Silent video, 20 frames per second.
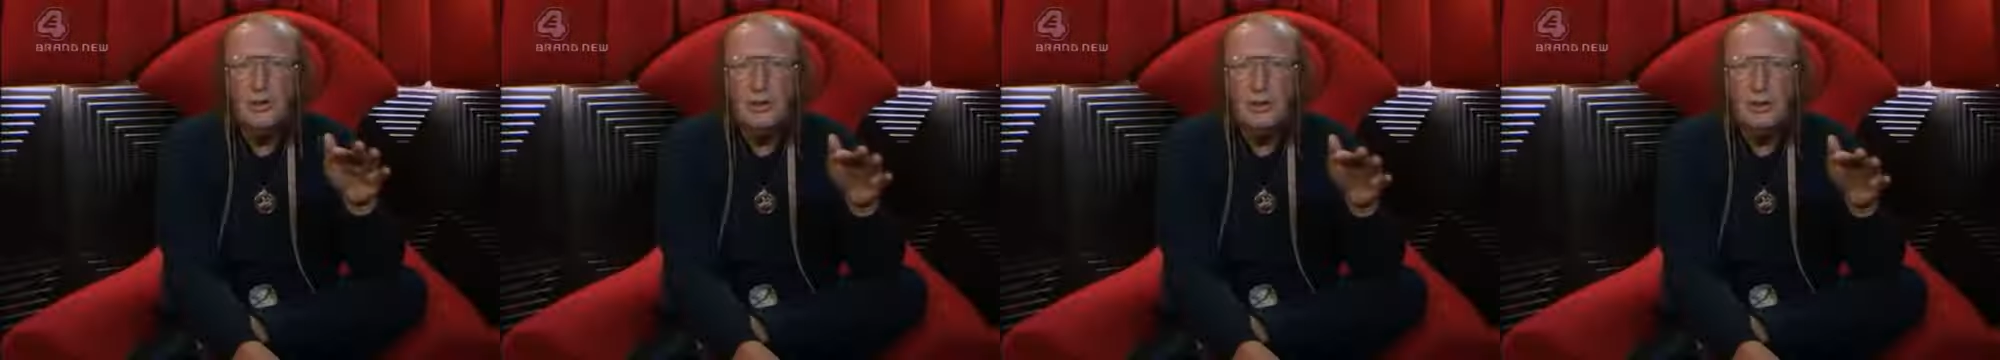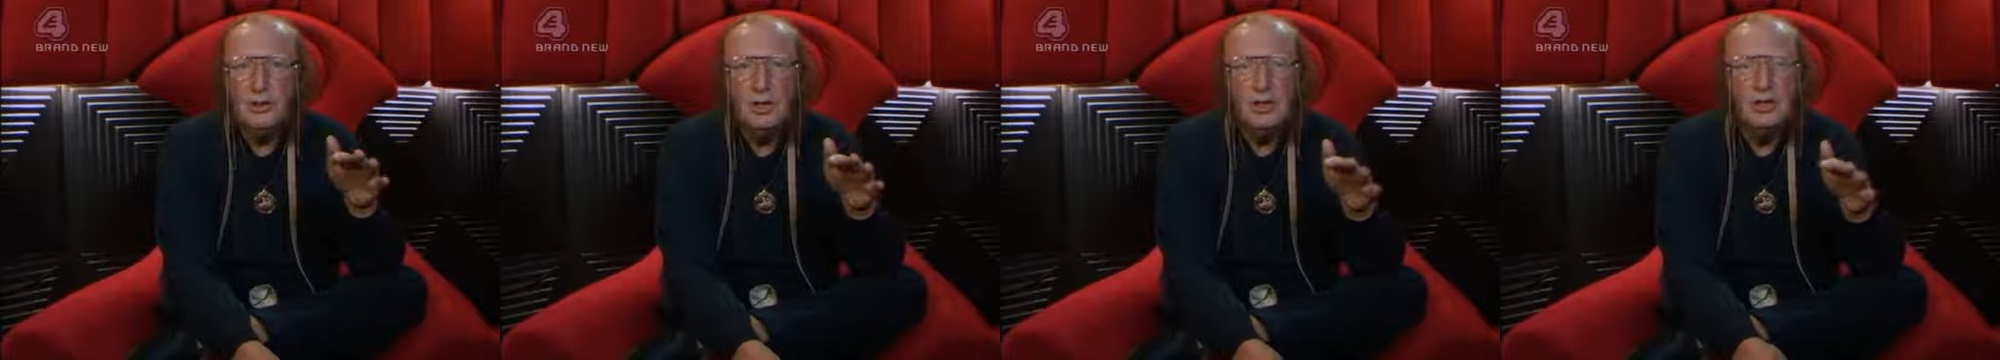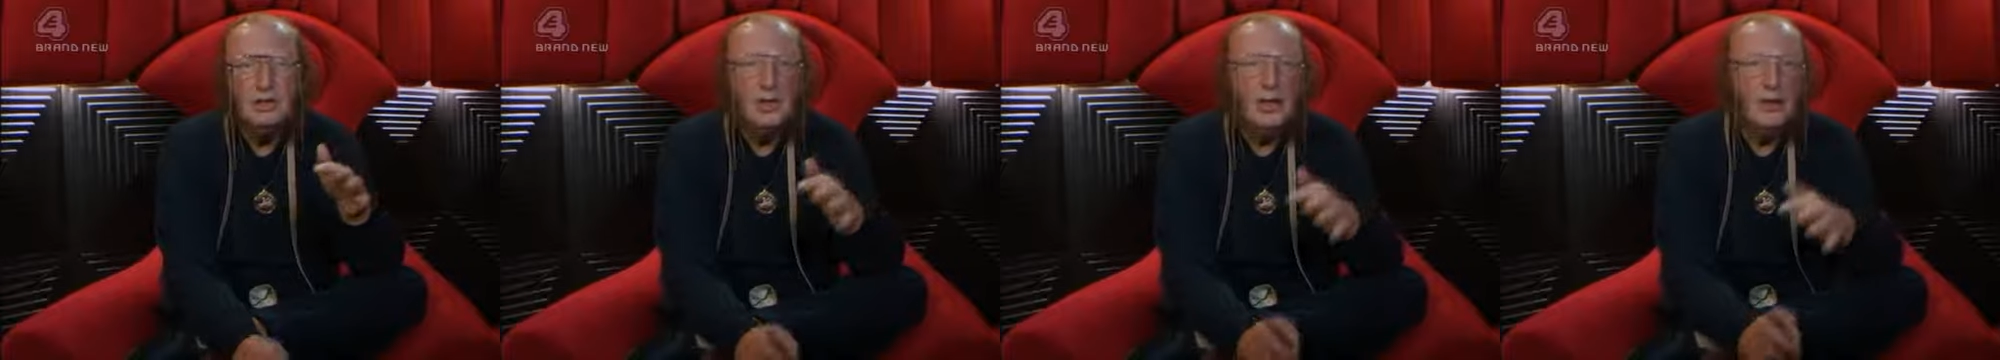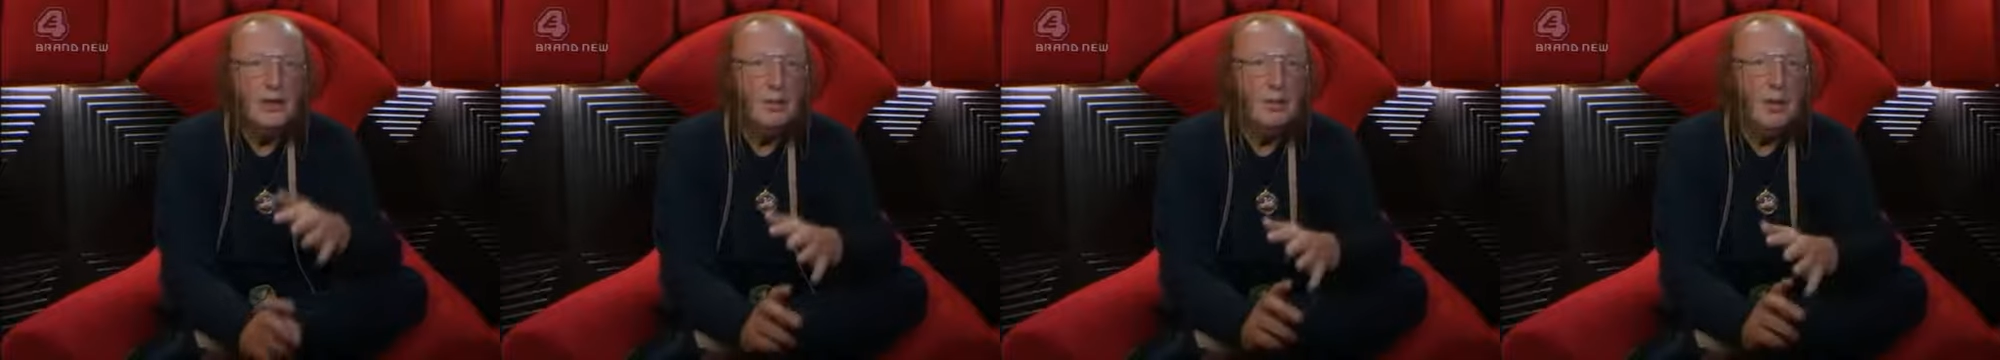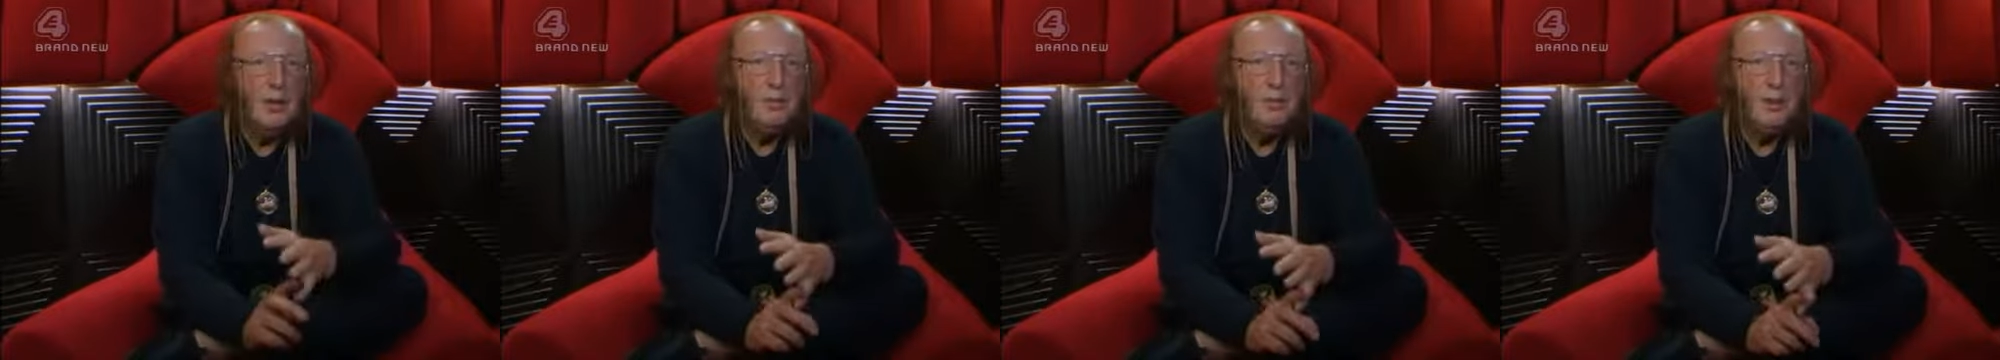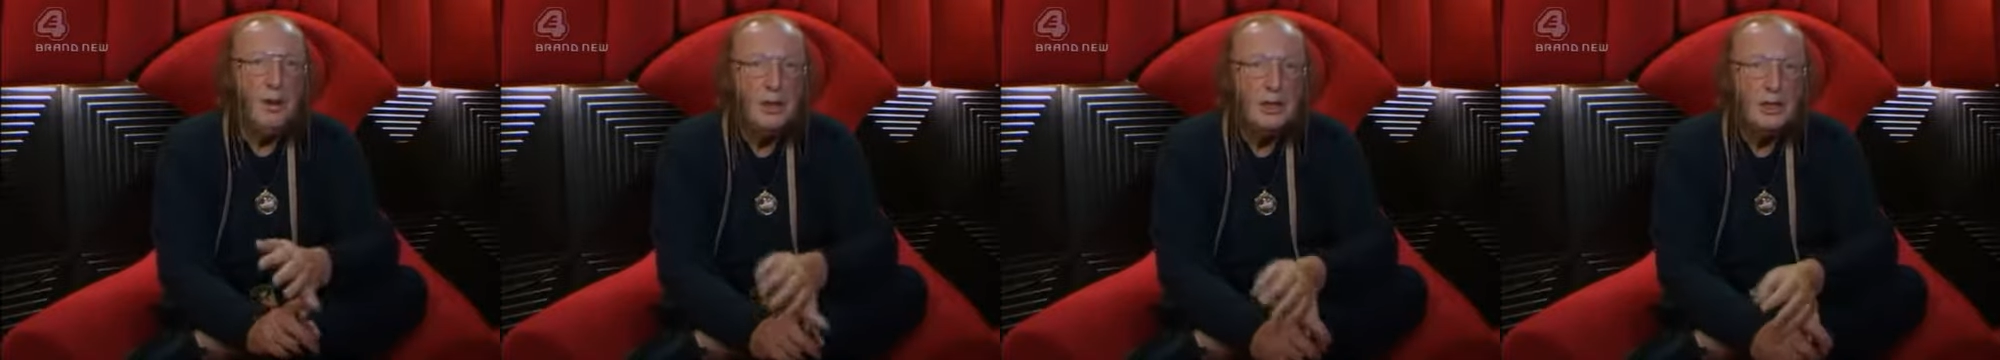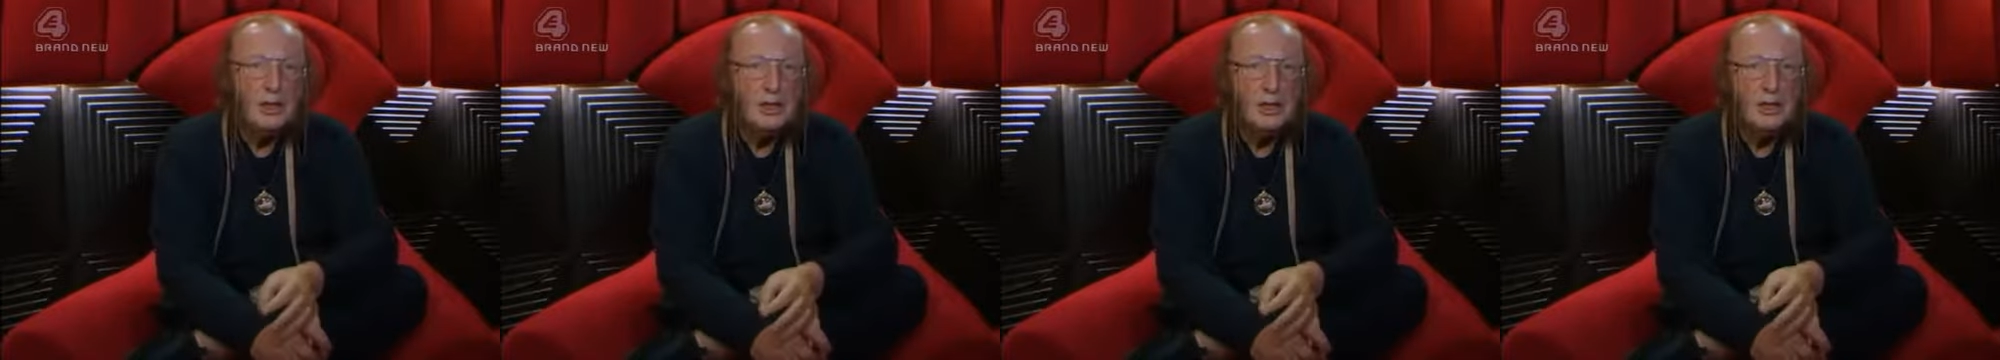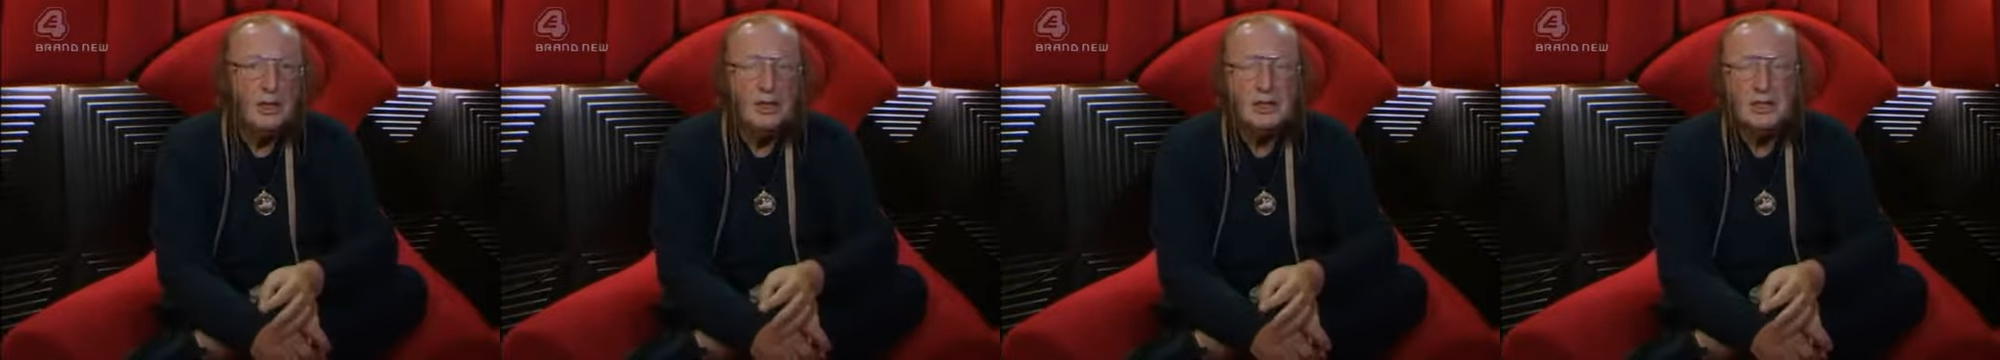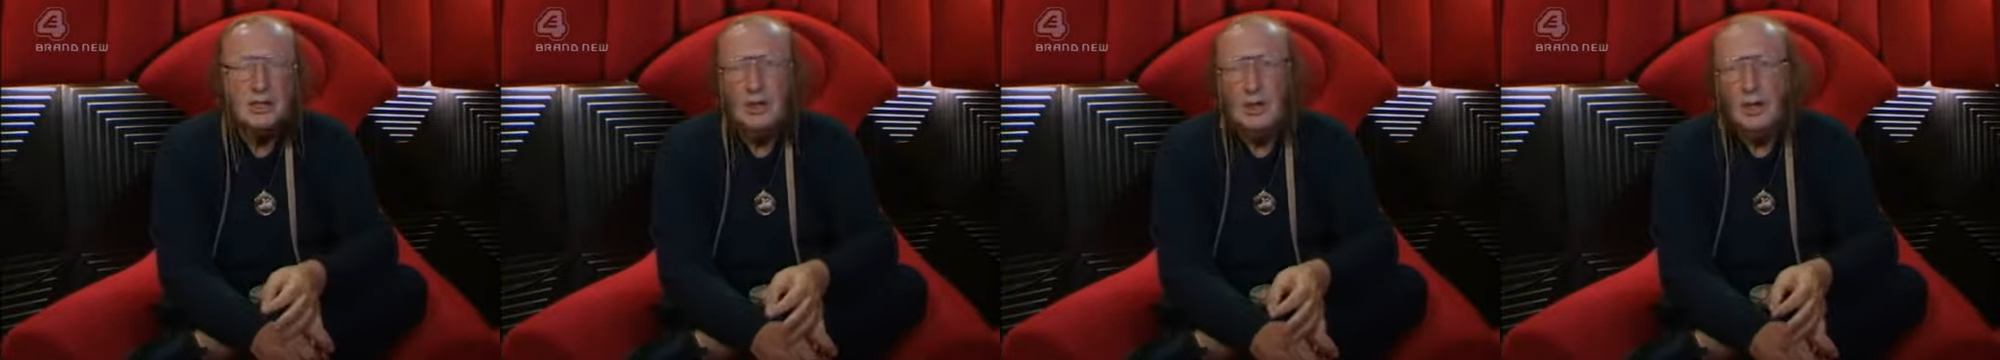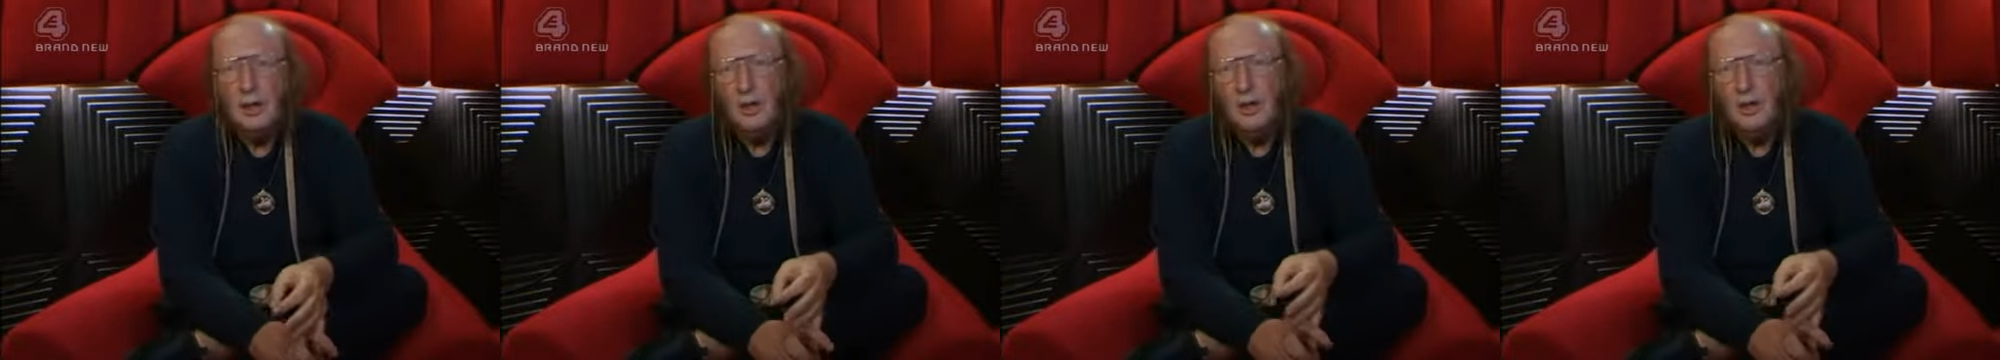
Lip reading: all. Knows nothing about politics.